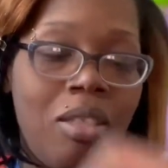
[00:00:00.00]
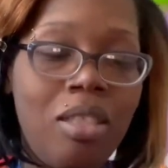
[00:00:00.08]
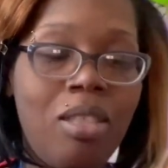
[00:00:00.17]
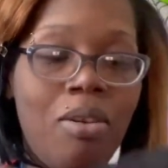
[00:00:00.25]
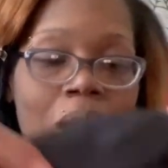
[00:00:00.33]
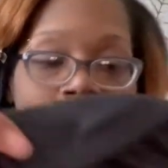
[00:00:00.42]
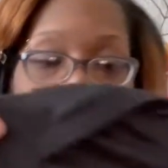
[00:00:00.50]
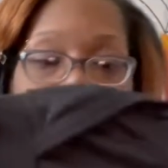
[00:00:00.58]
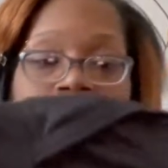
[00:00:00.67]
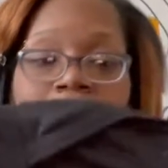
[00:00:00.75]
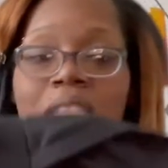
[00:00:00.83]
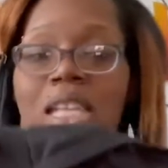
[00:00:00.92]
so I
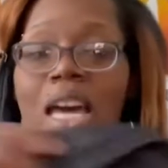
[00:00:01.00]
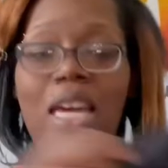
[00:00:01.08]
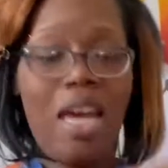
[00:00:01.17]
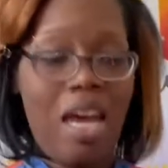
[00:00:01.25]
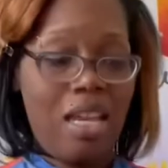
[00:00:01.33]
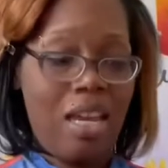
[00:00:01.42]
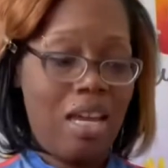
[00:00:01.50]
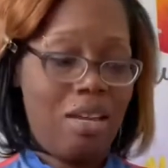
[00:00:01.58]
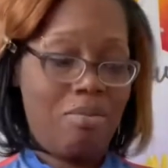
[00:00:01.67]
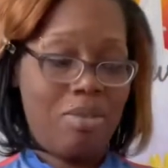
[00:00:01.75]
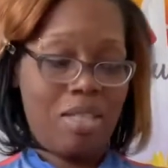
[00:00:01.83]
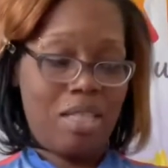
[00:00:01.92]
can't tell y'all like
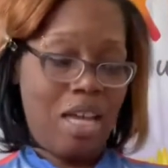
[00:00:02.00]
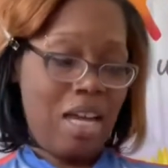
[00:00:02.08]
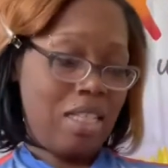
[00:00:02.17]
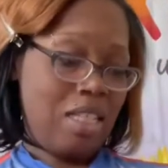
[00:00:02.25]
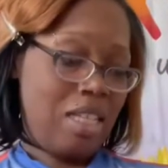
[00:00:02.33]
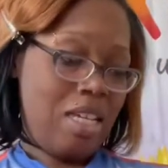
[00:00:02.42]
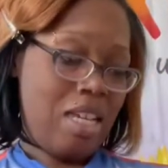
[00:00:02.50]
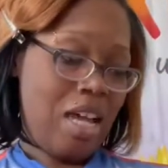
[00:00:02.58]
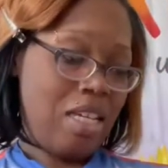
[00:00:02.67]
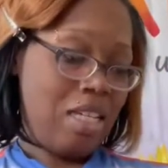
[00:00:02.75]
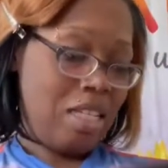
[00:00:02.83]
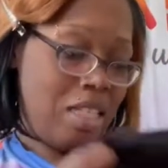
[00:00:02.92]
what size to get. I
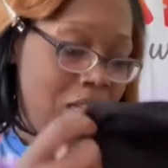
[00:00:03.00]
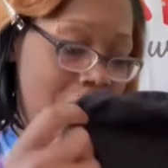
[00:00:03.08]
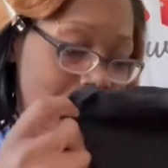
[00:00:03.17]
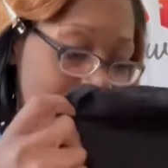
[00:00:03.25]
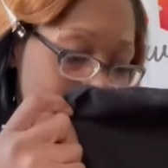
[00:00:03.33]
just got